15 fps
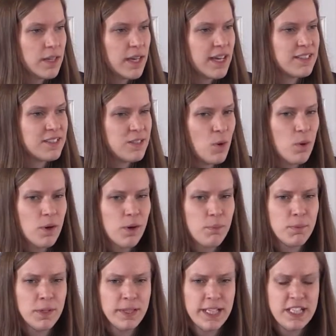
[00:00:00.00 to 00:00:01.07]
as your
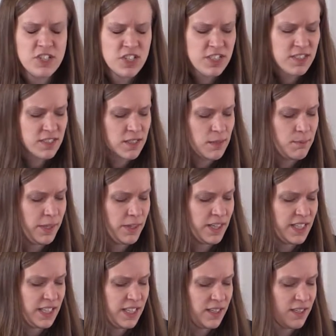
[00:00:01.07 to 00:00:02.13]
religious
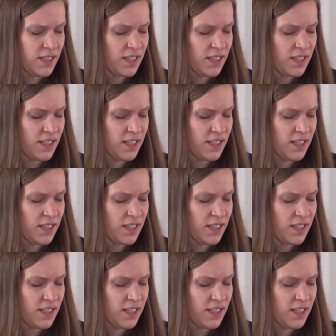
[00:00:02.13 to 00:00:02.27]
community,